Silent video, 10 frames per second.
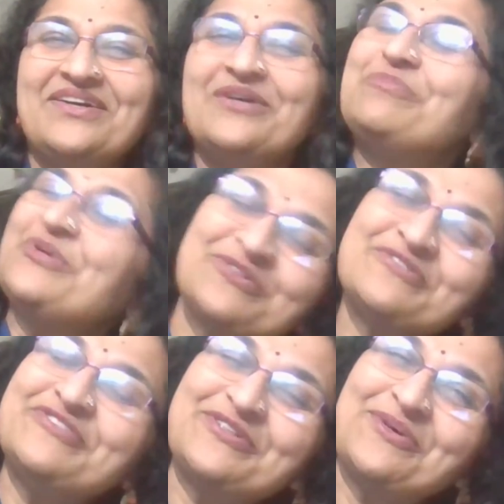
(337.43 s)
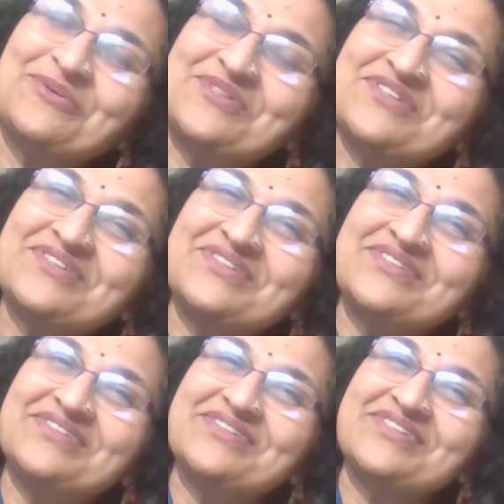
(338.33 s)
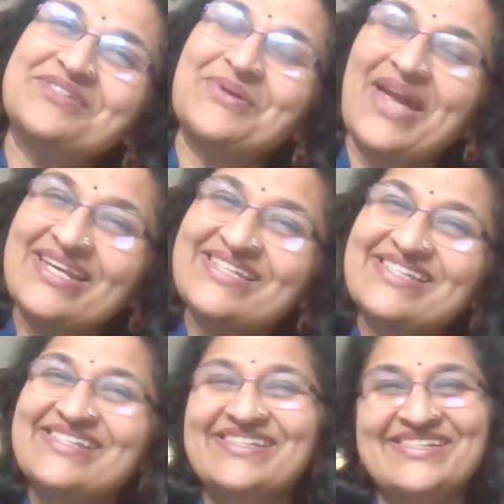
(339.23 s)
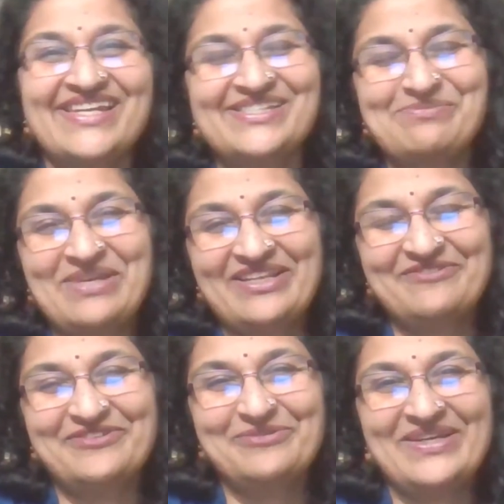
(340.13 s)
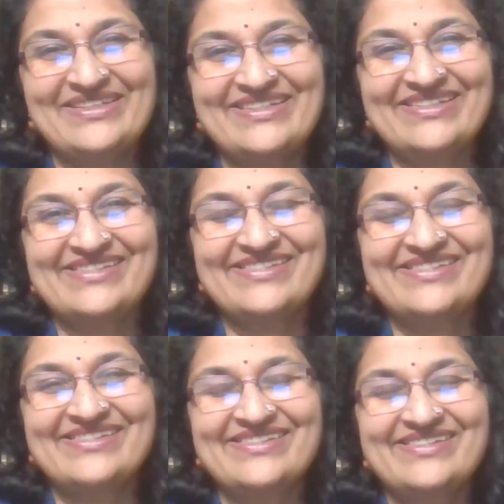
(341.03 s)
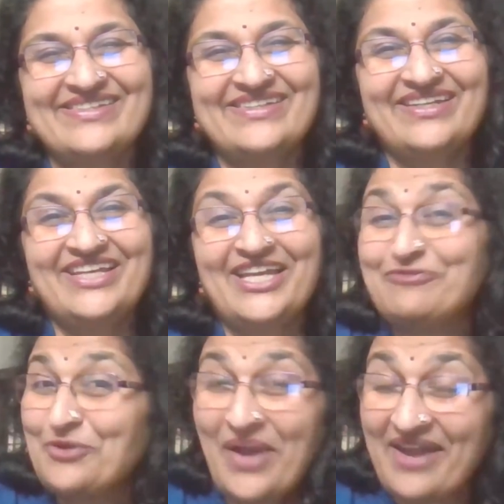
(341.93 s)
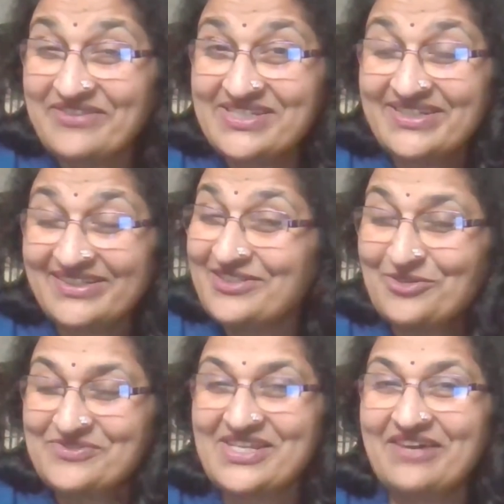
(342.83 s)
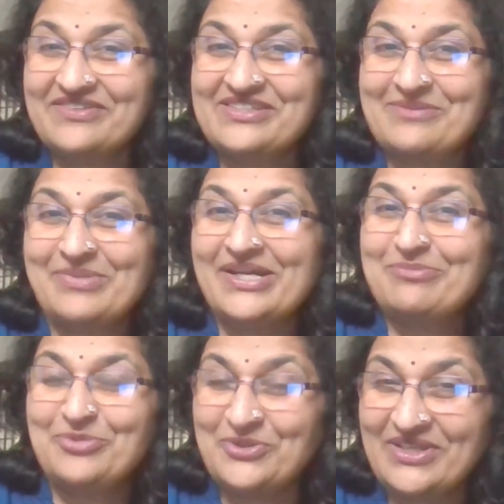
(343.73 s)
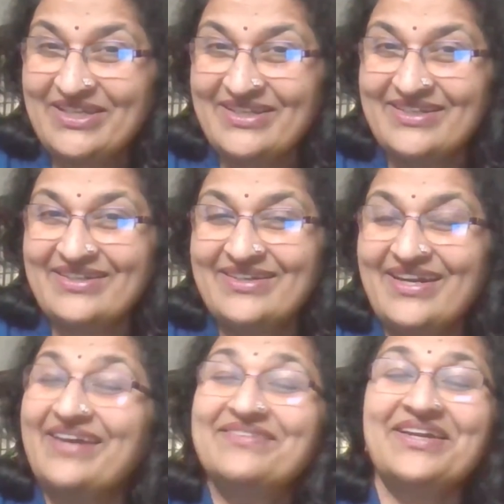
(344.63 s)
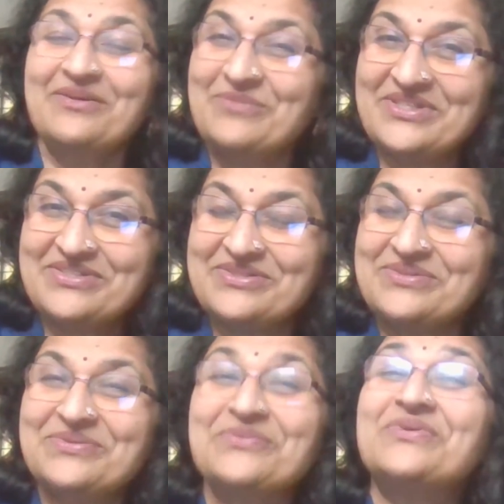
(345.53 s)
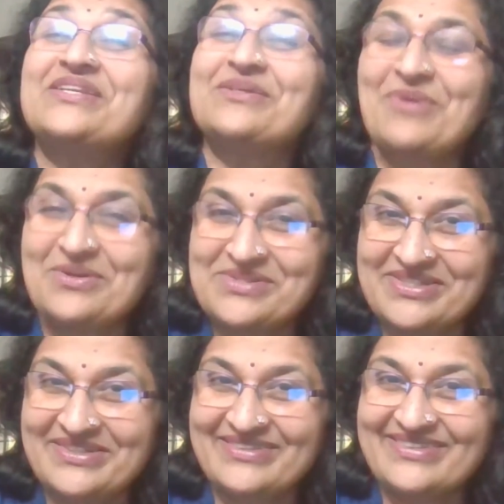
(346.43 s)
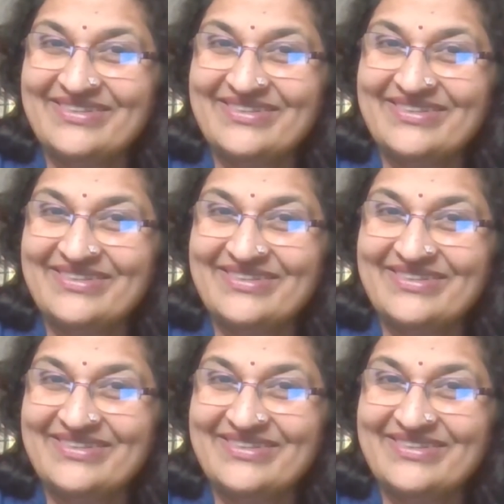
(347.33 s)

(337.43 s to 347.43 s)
A beautiful note to end today's Meaningful Mondays. If you haven't heard of Savitribai Phule, I recommend read about her.